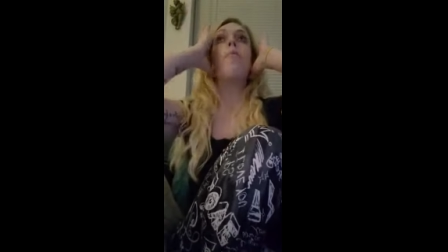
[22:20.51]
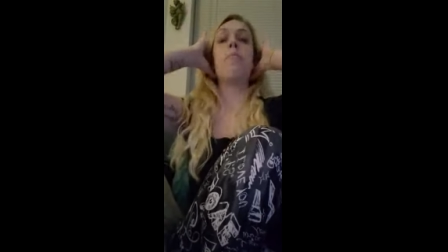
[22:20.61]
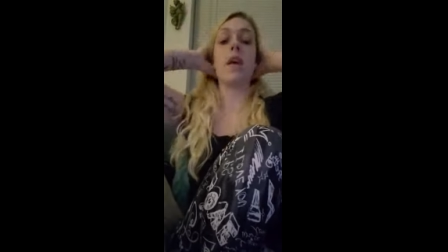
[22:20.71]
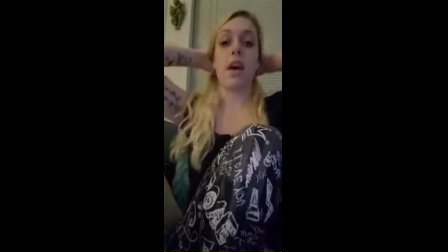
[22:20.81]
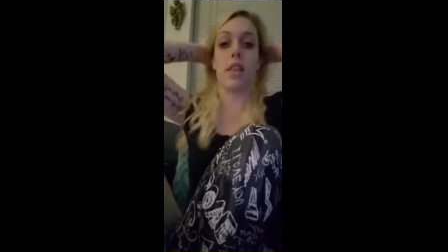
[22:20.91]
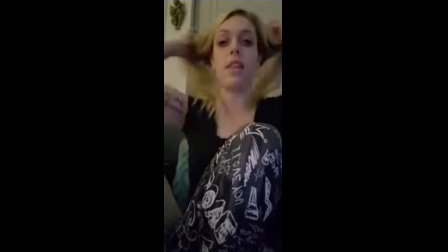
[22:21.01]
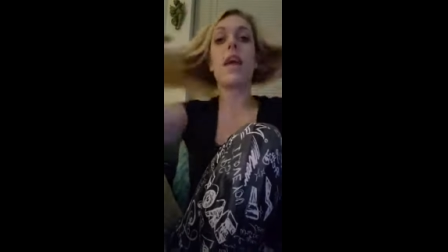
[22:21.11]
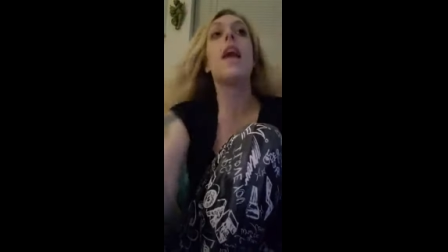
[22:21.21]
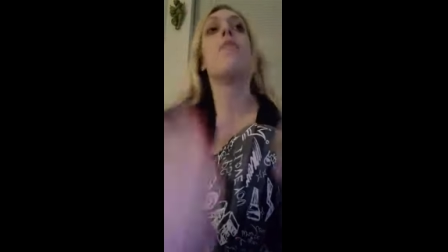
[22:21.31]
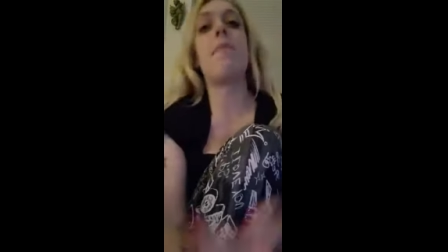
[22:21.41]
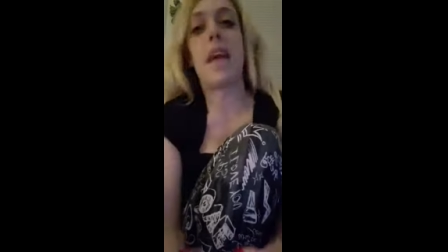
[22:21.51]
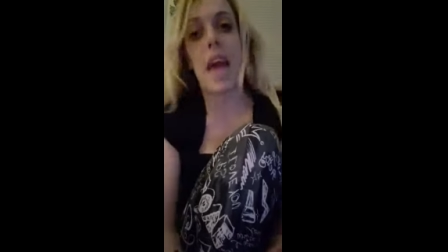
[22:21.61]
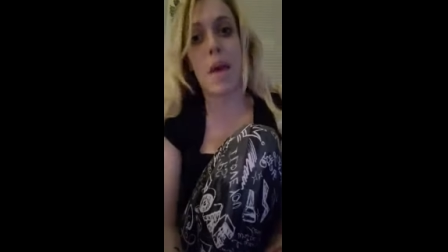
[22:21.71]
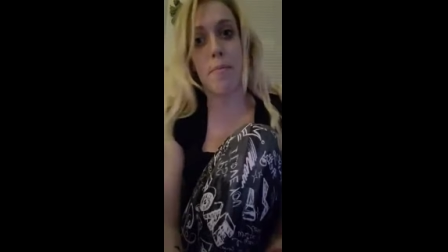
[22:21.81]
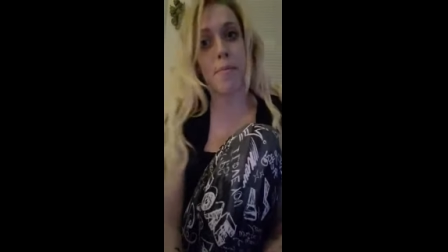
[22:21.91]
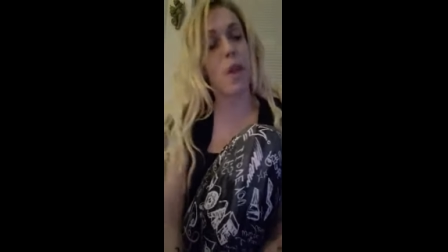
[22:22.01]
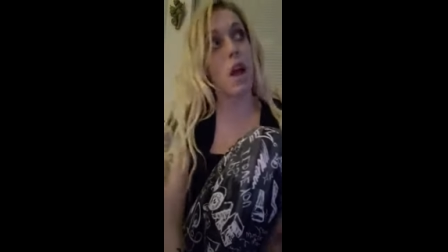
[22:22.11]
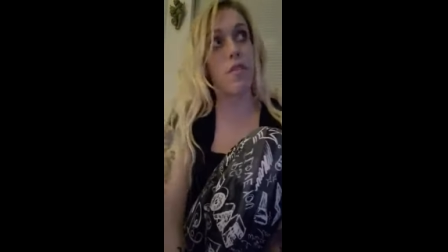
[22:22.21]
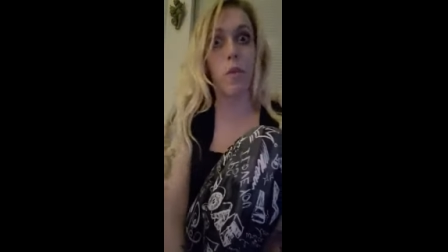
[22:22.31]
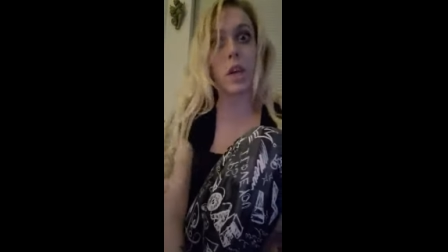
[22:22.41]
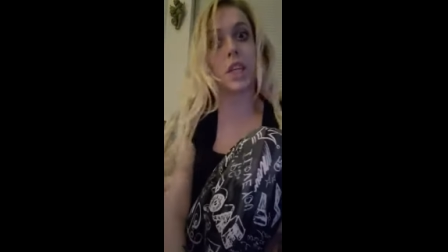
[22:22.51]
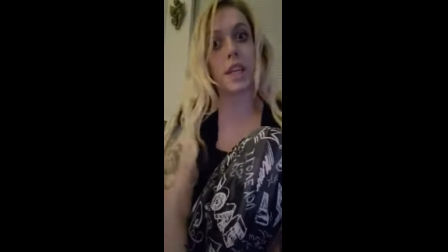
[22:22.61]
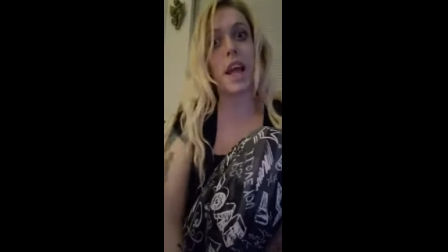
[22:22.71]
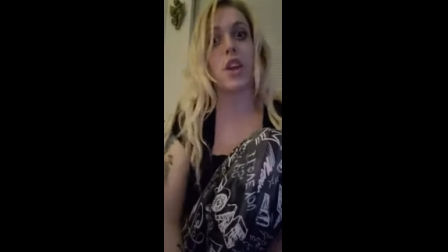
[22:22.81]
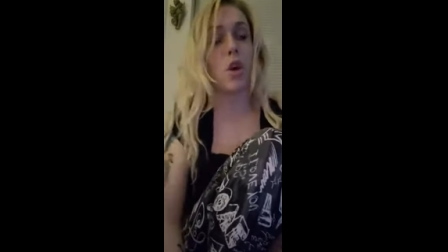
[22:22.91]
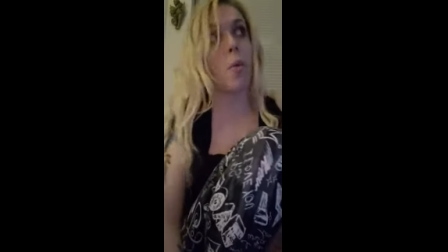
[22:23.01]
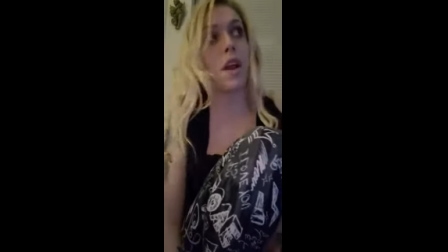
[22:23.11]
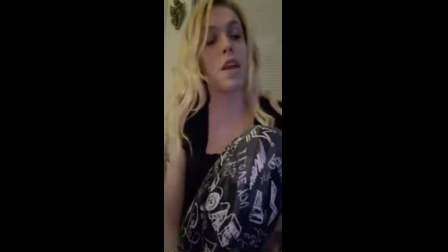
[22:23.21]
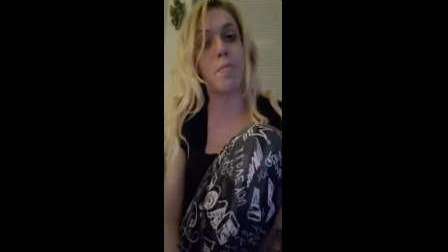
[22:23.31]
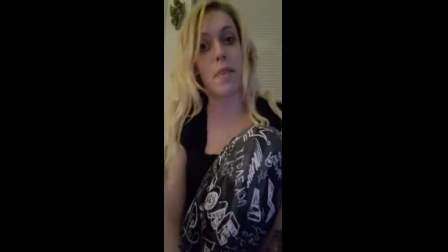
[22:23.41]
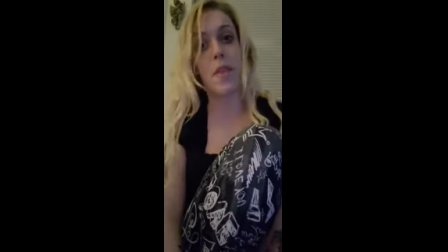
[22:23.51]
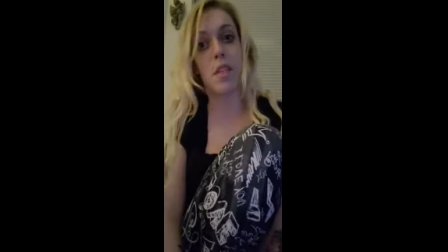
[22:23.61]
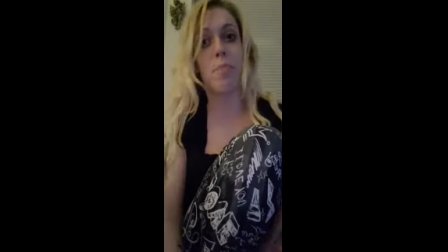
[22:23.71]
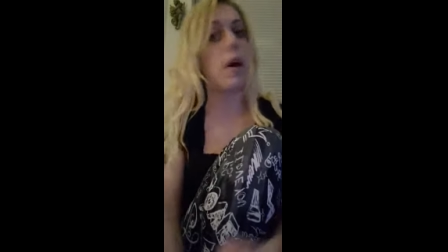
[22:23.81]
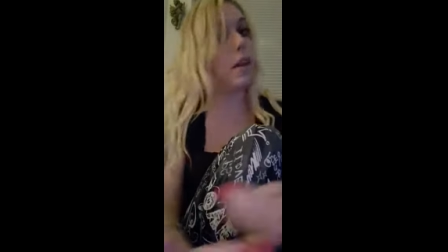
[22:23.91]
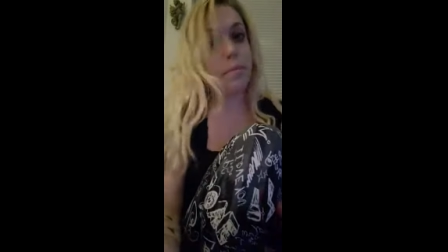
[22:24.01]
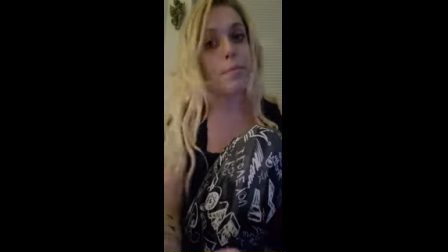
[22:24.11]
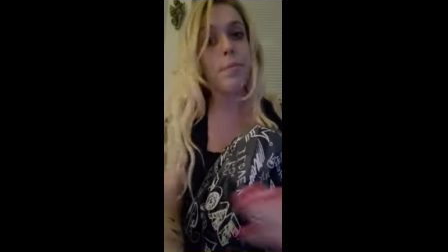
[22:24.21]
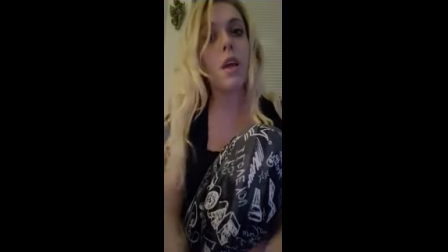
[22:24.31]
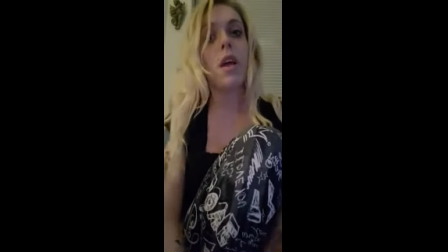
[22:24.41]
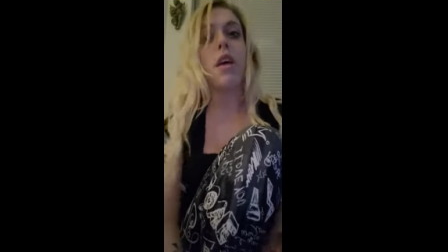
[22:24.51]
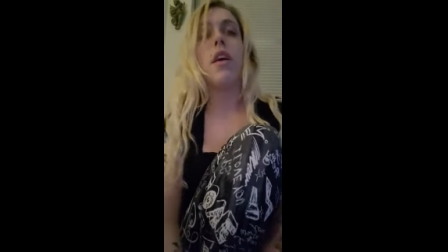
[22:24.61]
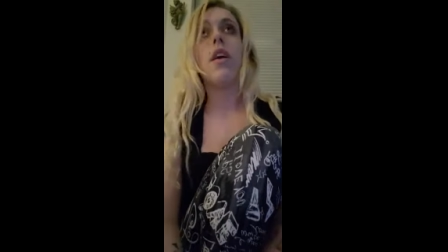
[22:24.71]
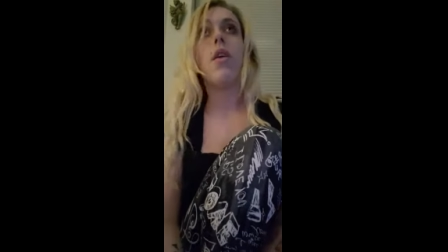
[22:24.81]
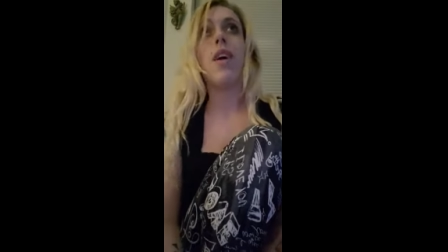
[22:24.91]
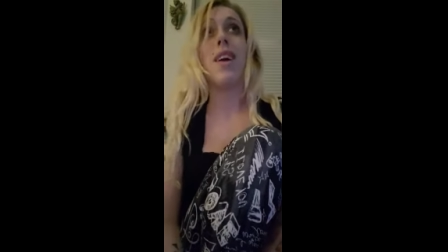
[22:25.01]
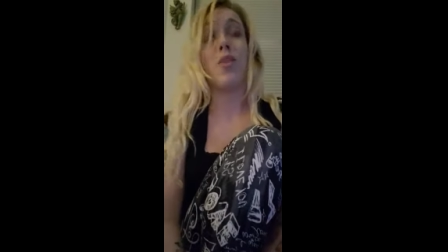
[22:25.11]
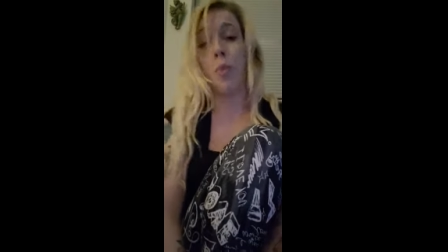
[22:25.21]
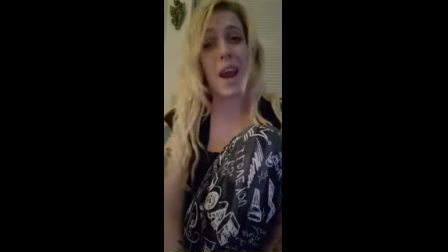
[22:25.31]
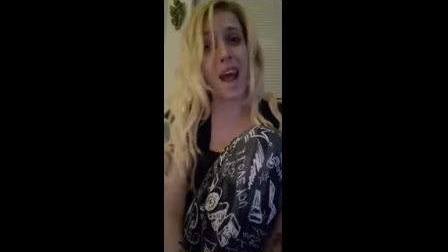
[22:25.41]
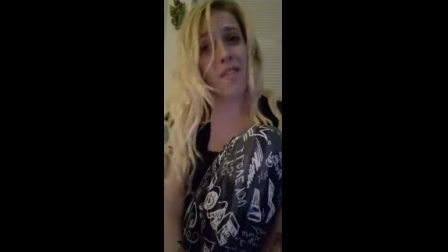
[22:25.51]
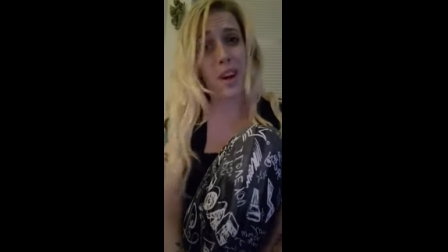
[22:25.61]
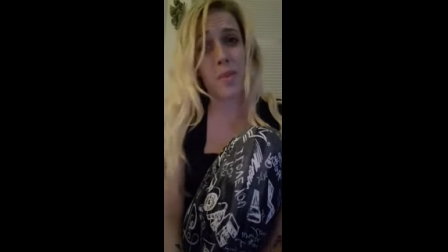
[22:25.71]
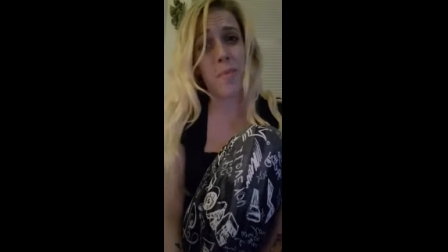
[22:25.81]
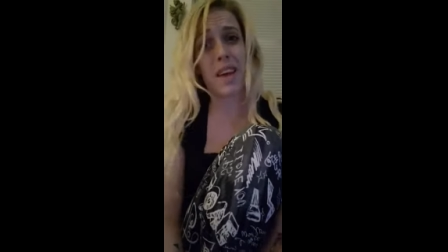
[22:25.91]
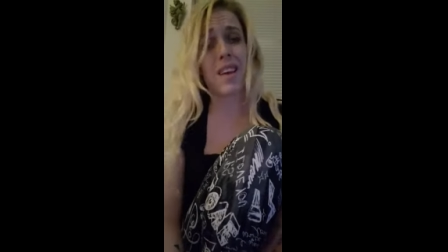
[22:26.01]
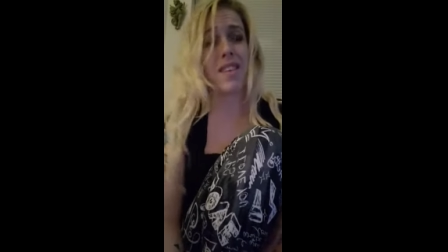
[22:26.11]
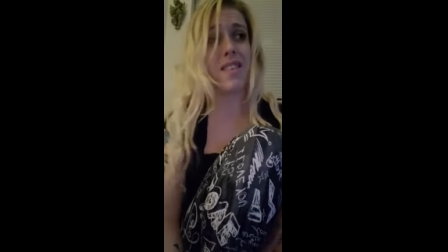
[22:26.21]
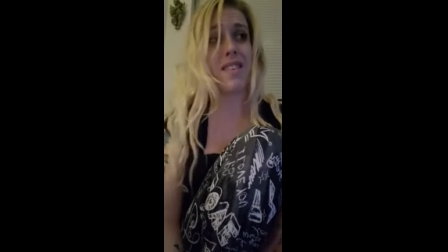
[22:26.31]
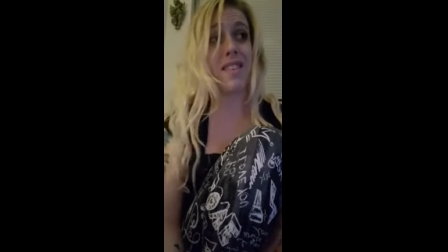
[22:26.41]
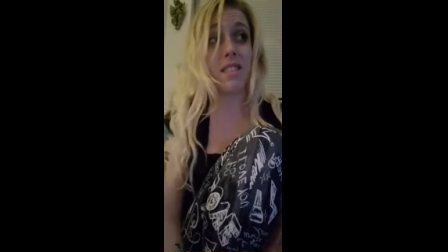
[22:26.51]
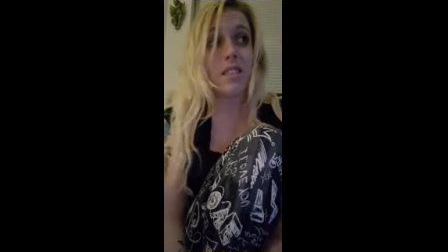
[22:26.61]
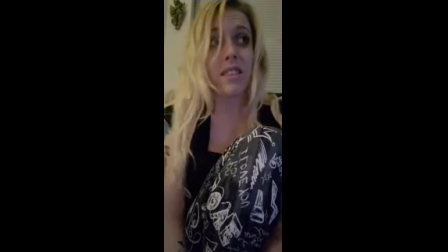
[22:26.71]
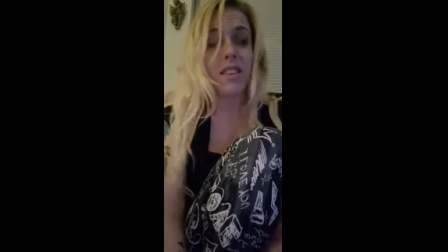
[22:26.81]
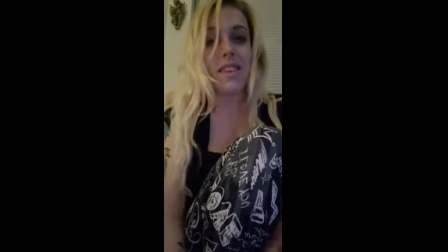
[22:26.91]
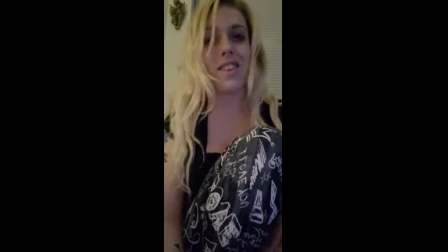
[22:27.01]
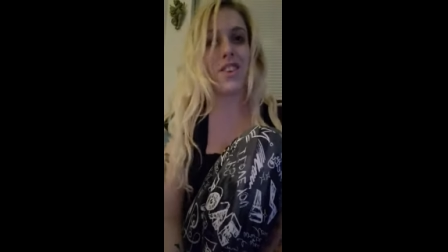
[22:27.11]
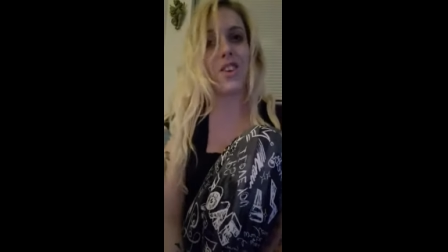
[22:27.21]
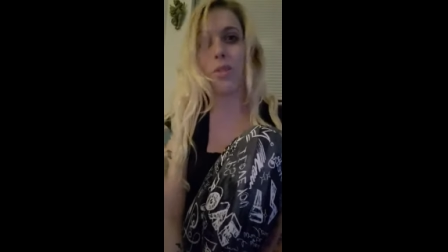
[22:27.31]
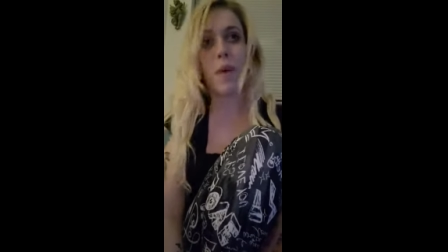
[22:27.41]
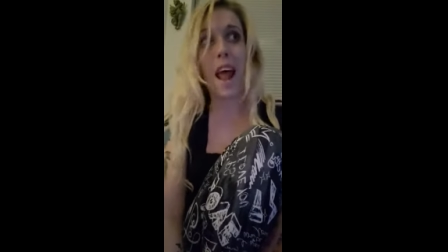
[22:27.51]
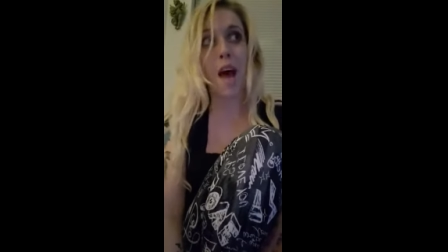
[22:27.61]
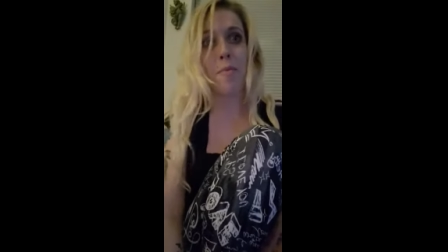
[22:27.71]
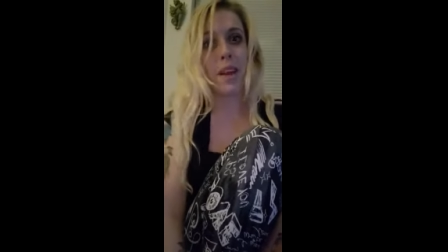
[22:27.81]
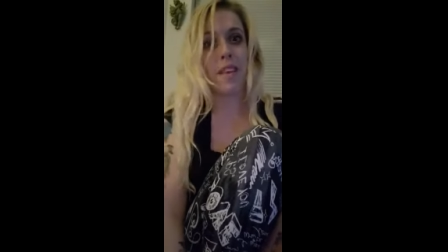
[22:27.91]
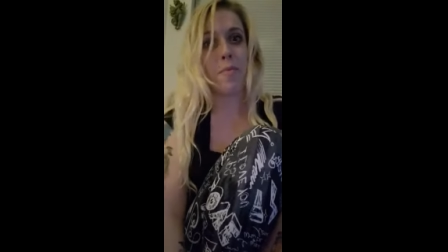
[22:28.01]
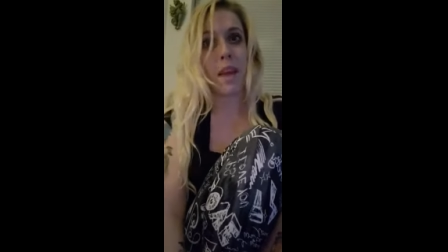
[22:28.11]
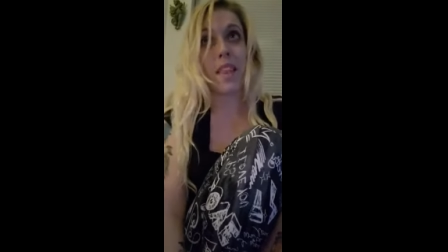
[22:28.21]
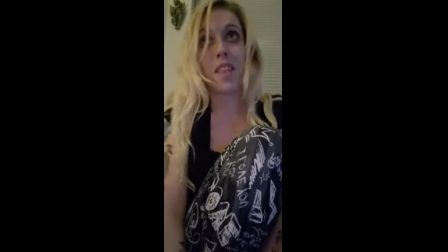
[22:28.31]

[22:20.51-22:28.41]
Because this kind of became, unfortunately, I don't want to admit this, but it's whatever because it's just what happened to me.